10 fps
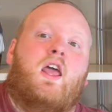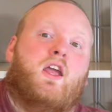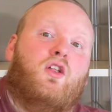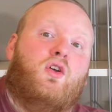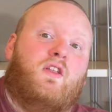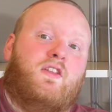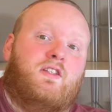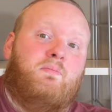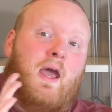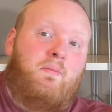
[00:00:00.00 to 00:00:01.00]
including this
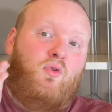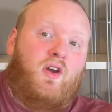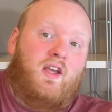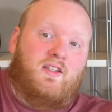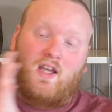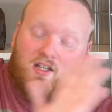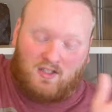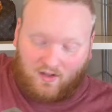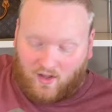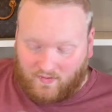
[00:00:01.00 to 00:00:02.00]
bad boy, because I
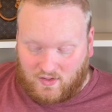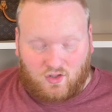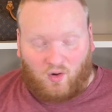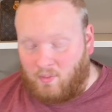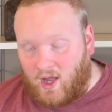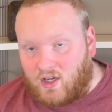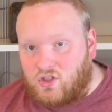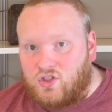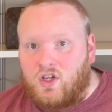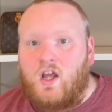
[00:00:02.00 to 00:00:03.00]
just love it so
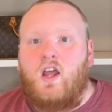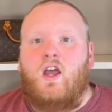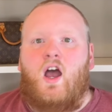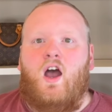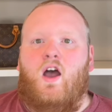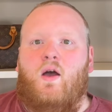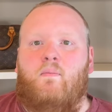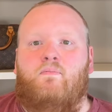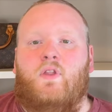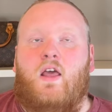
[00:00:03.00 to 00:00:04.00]
much.
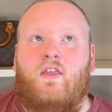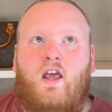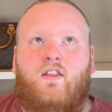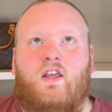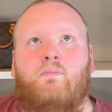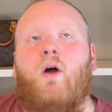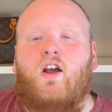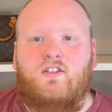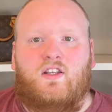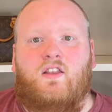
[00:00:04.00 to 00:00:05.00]
Um, and then the
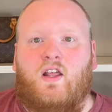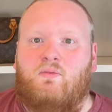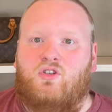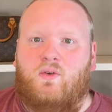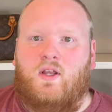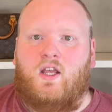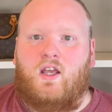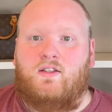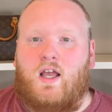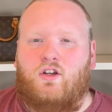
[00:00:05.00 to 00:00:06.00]
unboxing that I'm doing
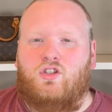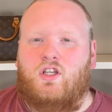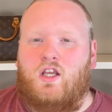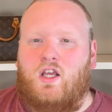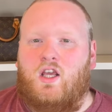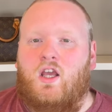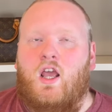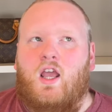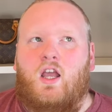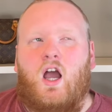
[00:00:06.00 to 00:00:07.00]
is actually
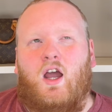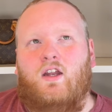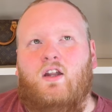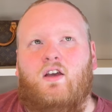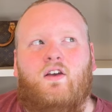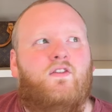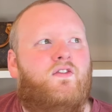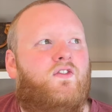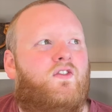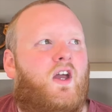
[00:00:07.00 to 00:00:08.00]
kind
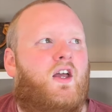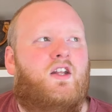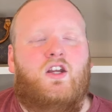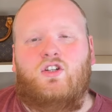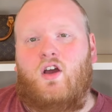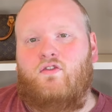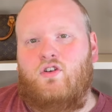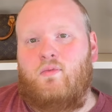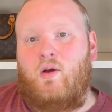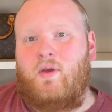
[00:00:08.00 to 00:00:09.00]
of a deja
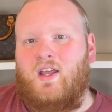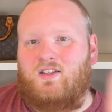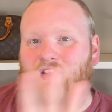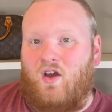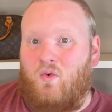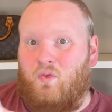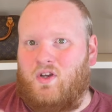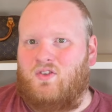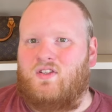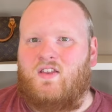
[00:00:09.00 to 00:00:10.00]
vu moment. So
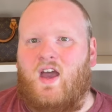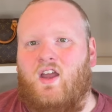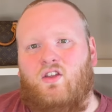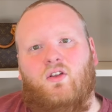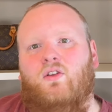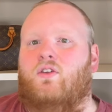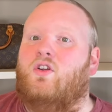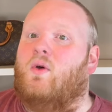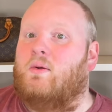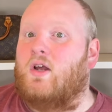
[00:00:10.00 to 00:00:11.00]
when you see that, you'll
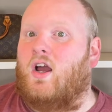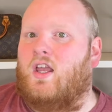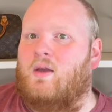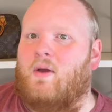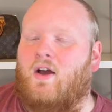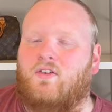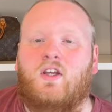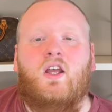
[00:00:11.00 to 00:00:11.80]
know what I'm talking about.